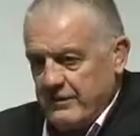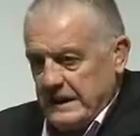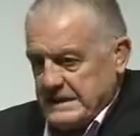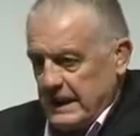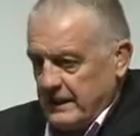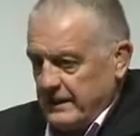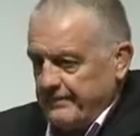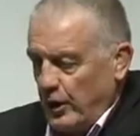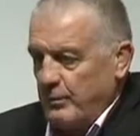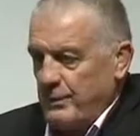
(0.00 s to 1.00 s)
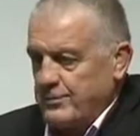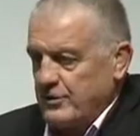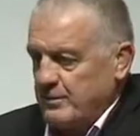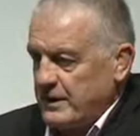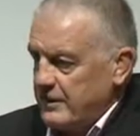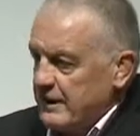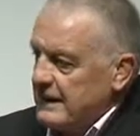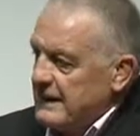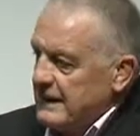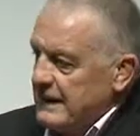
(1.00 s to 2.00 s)
retailer, home improvement.
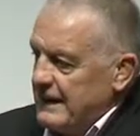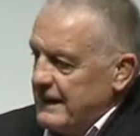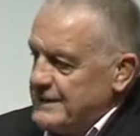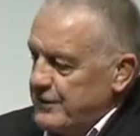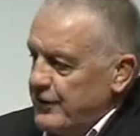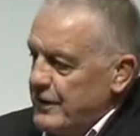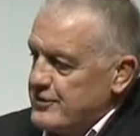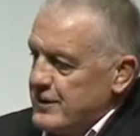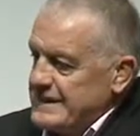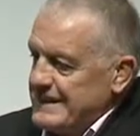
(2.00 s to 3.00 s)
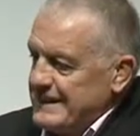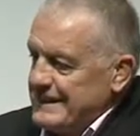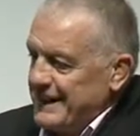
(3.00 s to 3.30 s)
It's very interesting.